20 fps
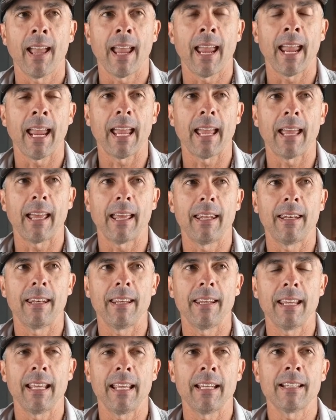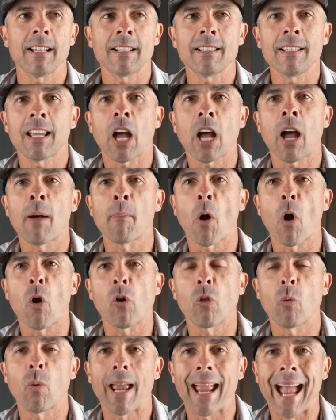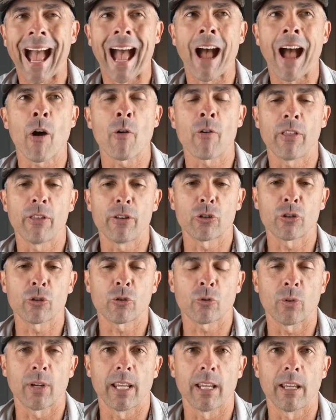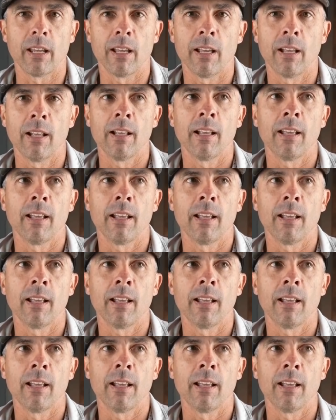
And it doesn't come all the way out of the tree,